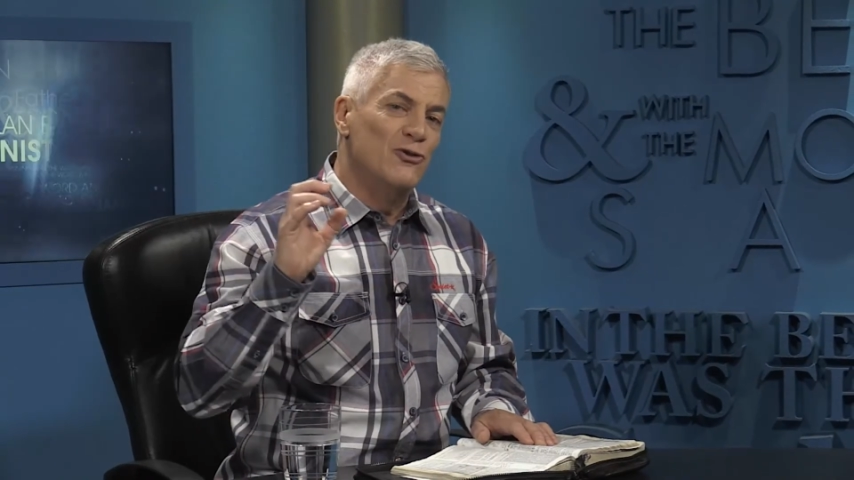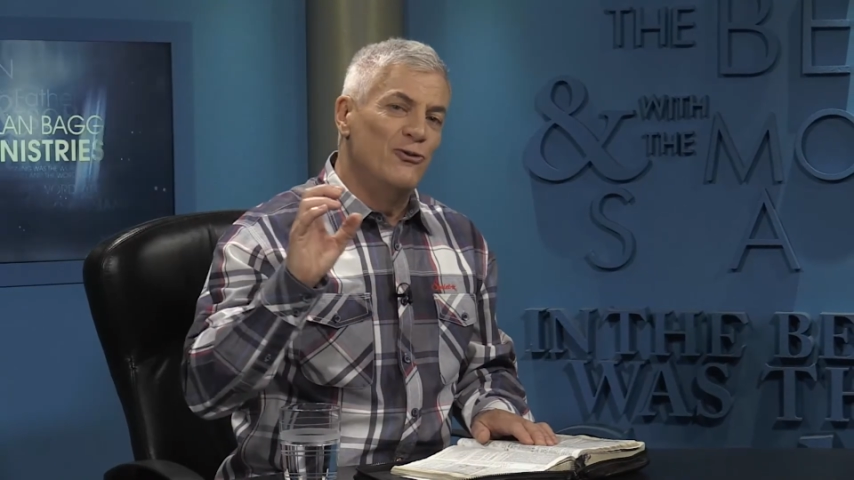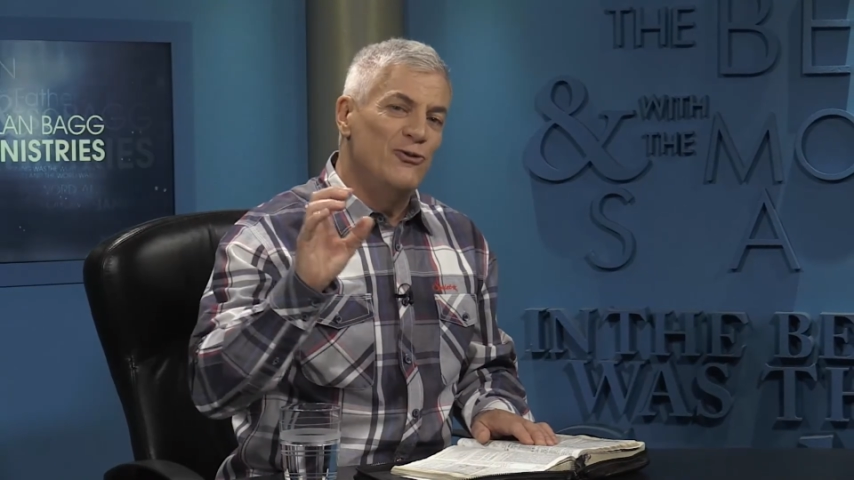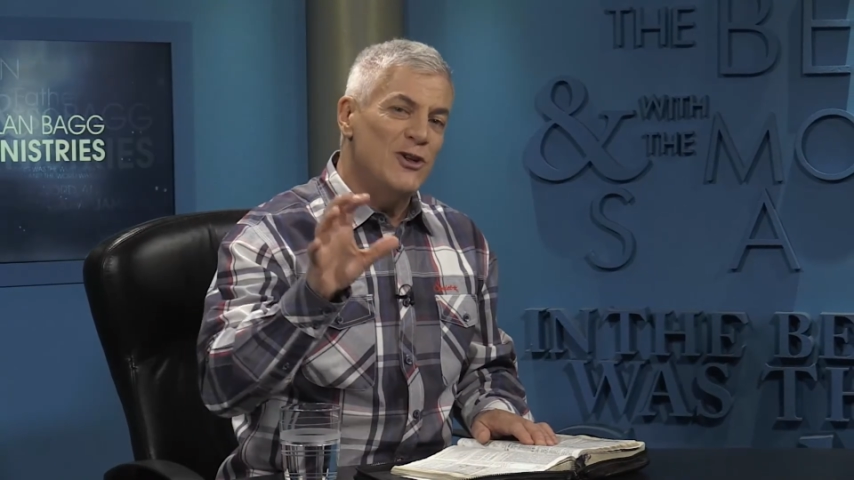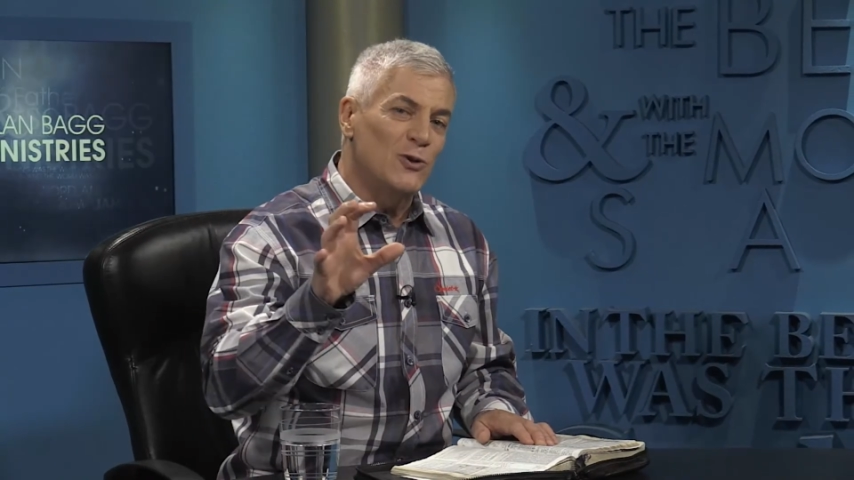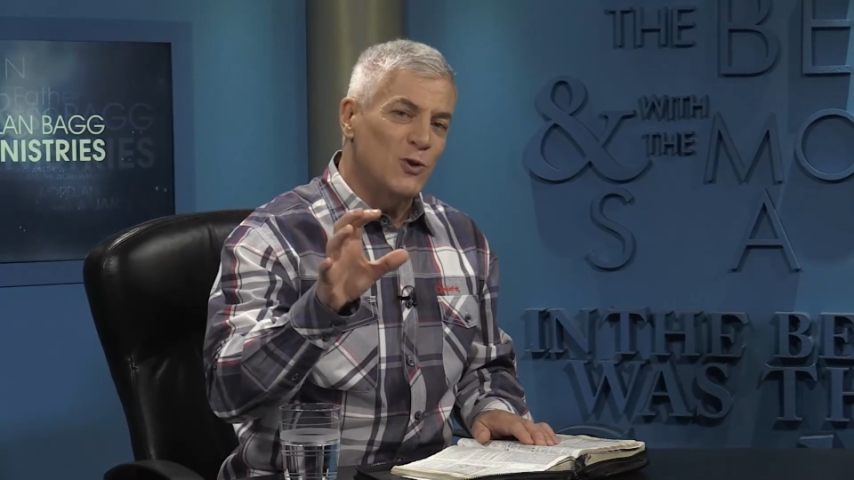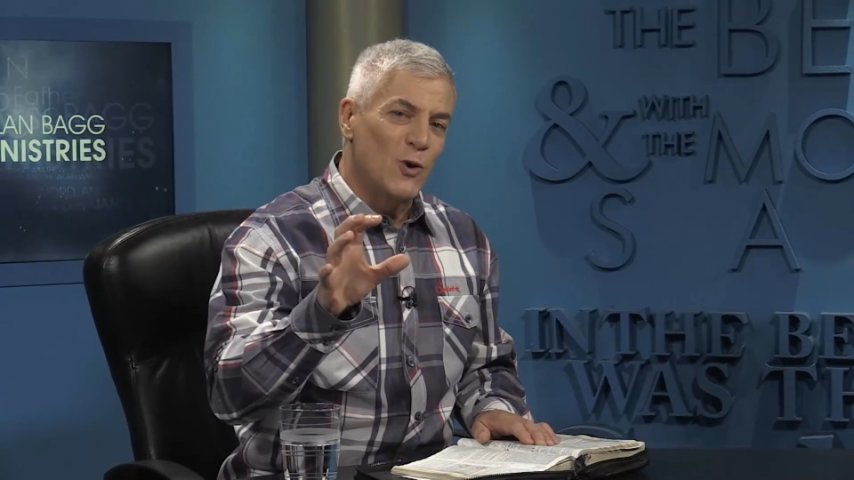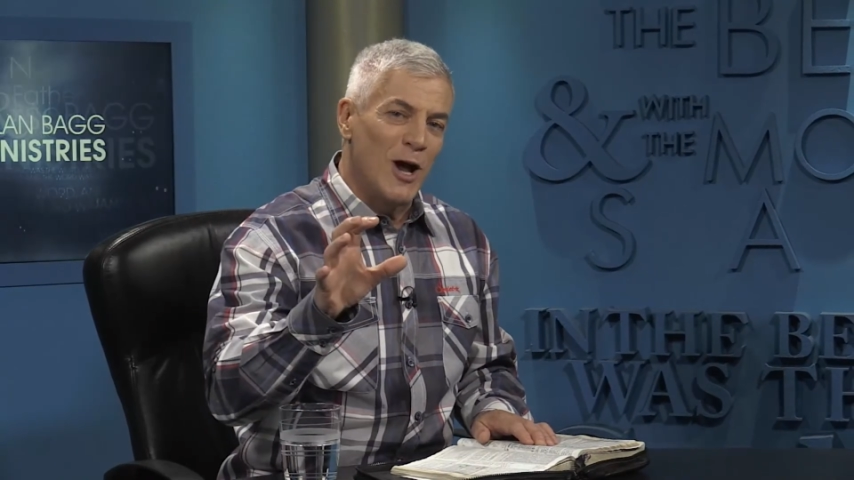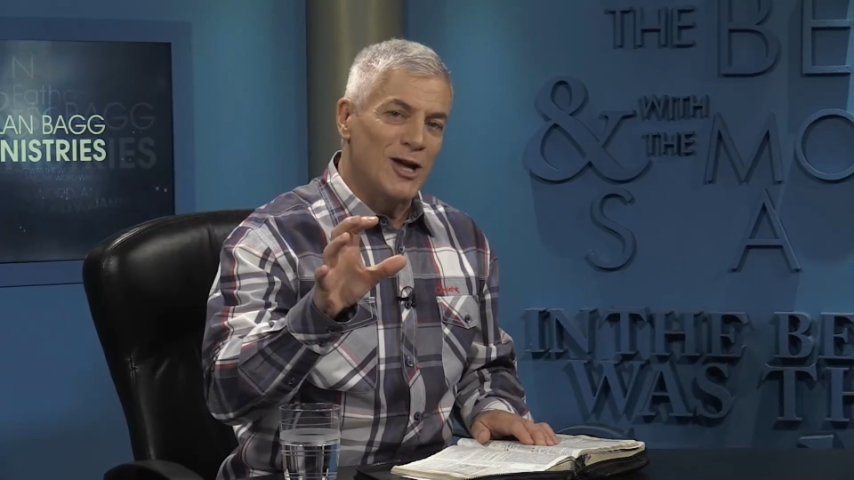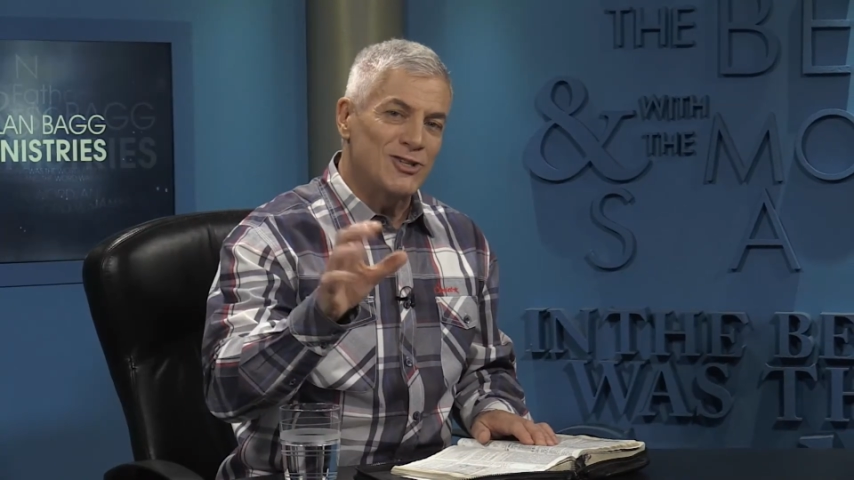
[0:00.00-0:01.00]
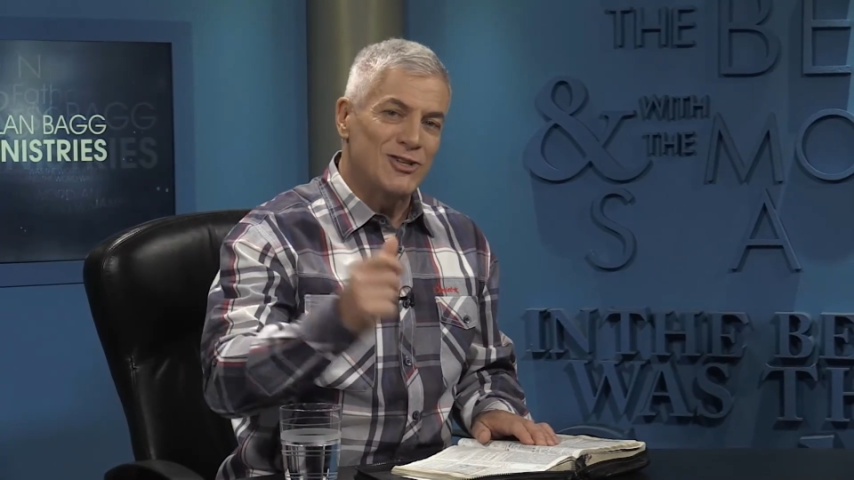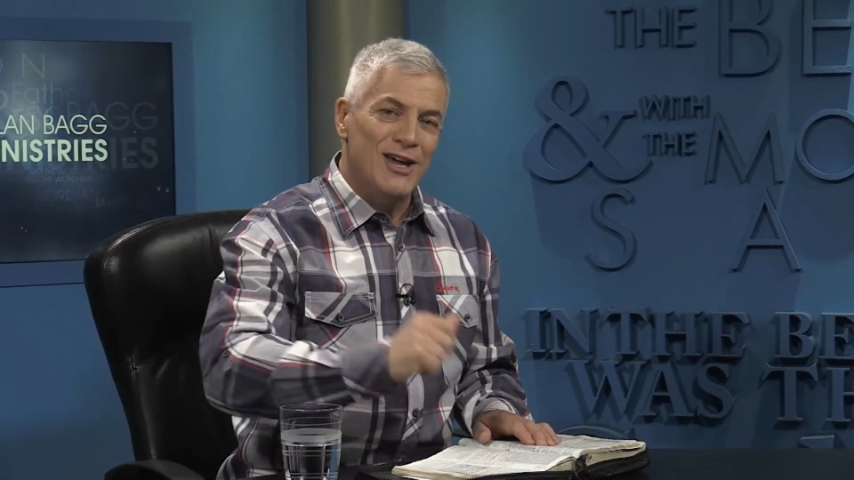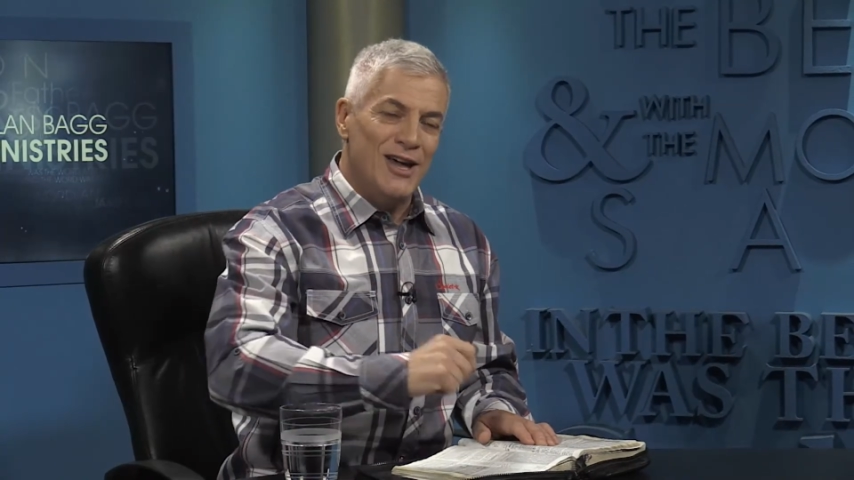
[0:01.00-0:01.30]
reveal to us